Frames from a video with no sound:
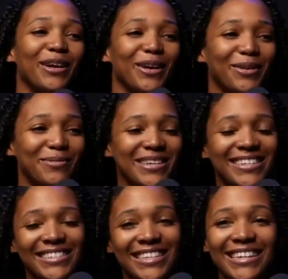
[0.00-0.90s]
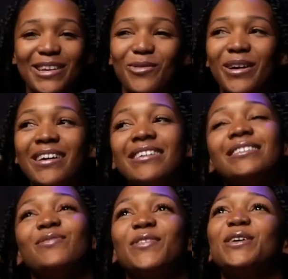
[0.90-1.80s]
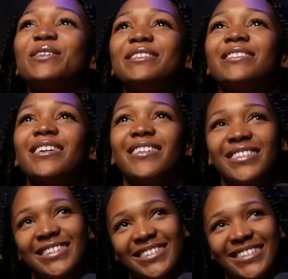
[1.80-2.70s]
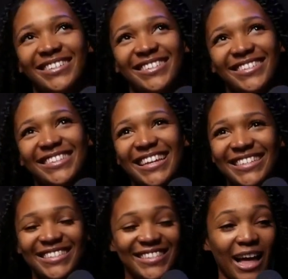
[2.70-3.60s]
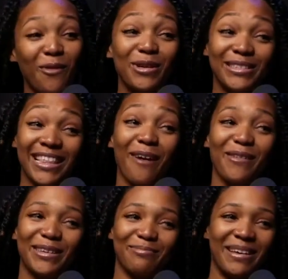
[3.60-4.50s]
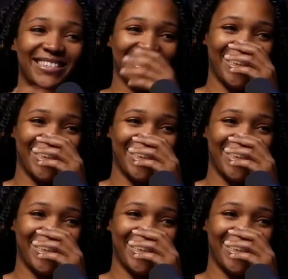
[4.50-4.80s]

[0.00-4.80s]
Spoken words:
her because he didn't want his feelings hurt. That was messed up.